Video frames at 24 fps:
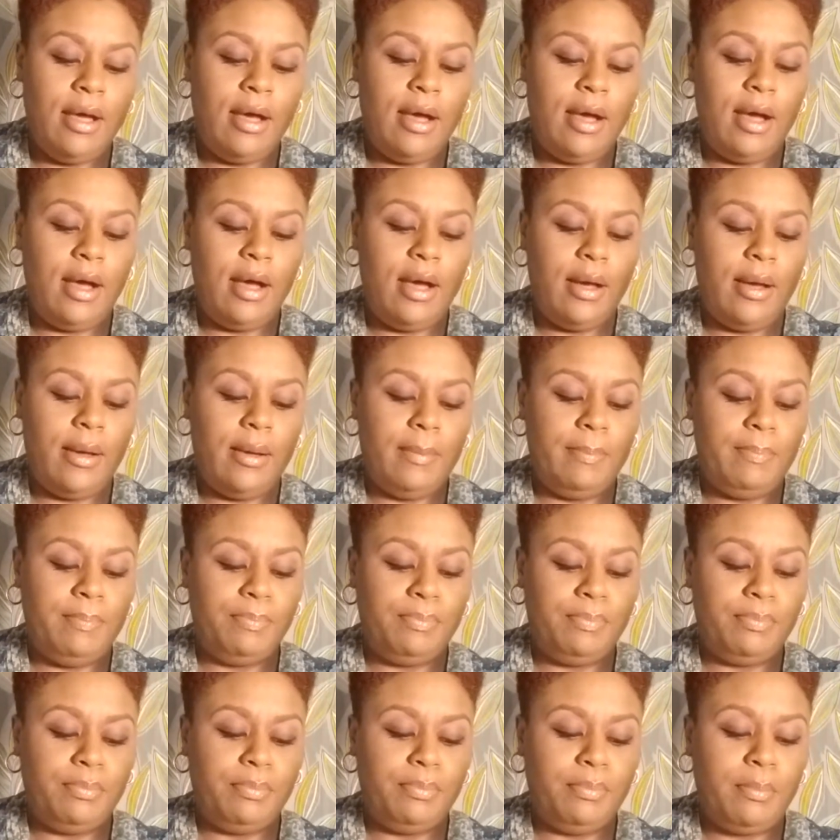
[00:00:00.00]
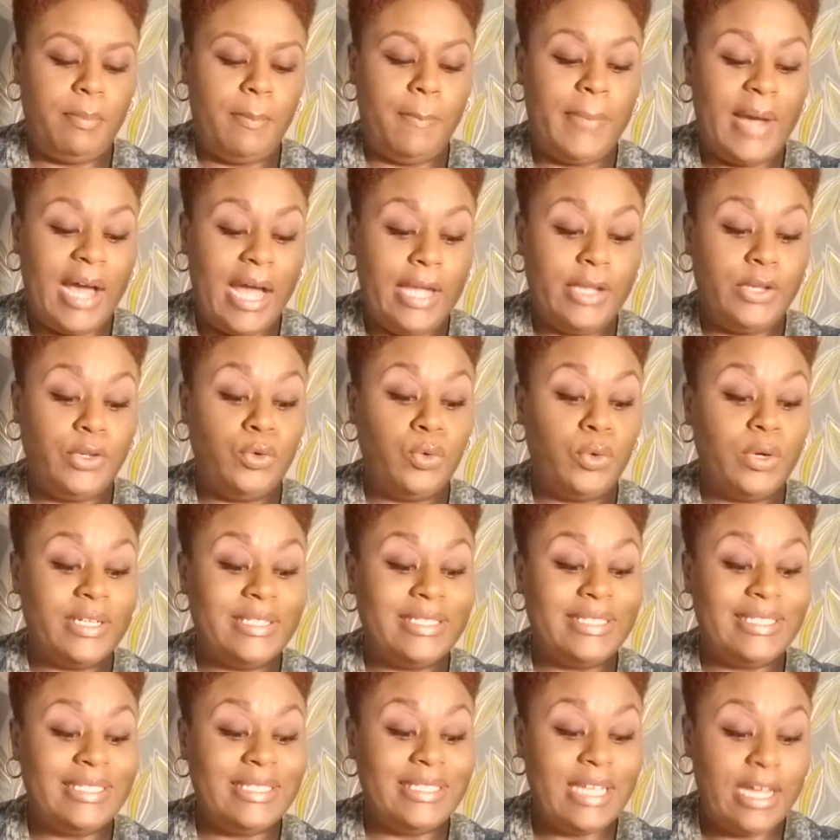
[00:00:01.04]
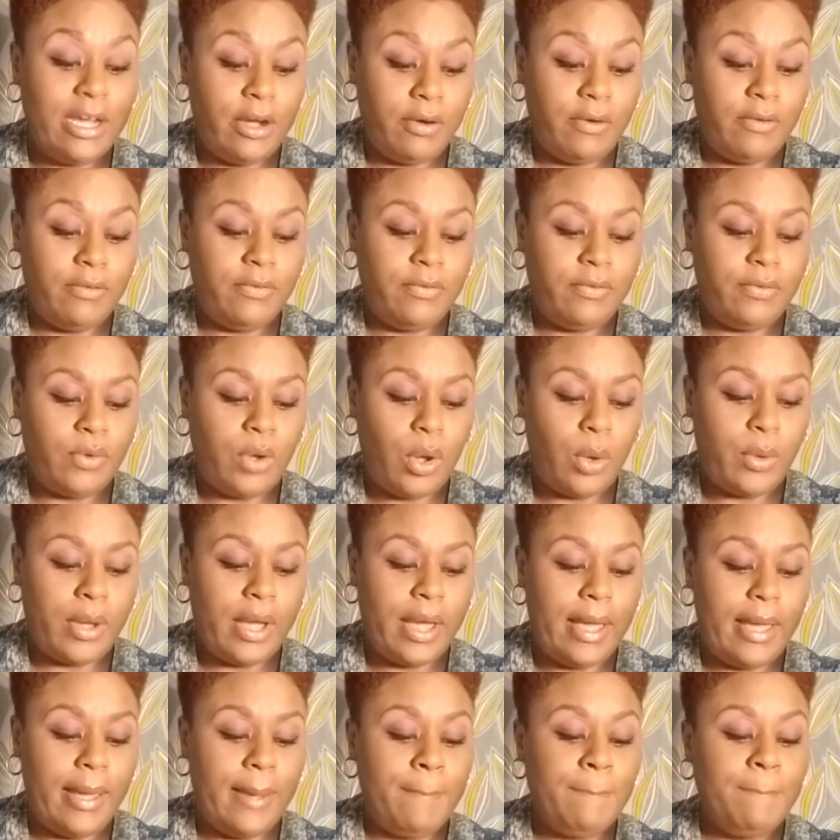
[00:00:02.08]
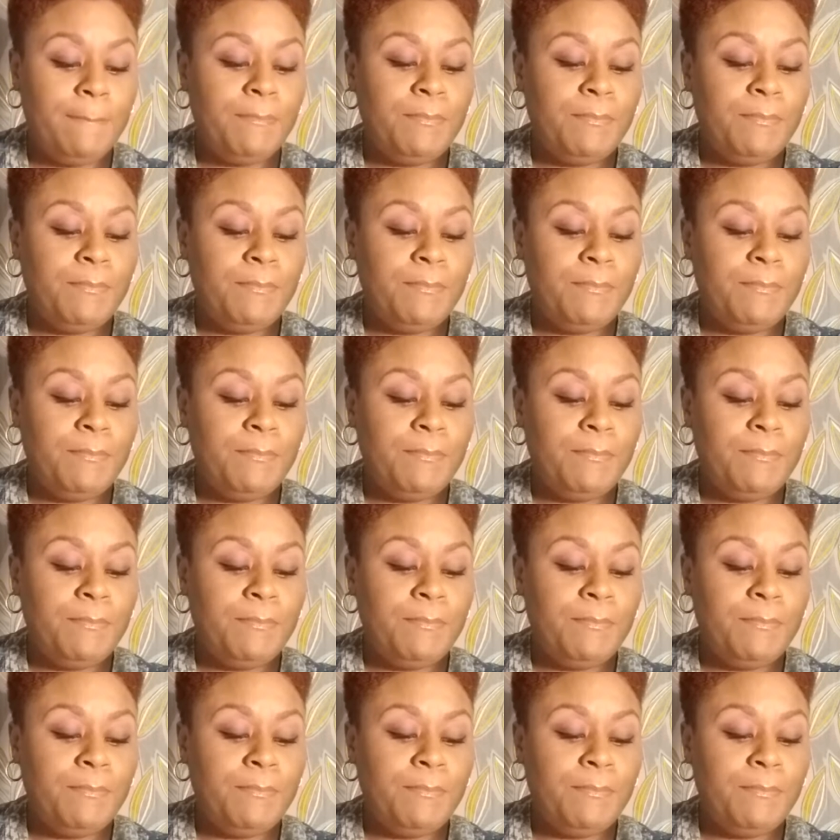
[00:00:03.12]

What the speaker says: by yourself, okay?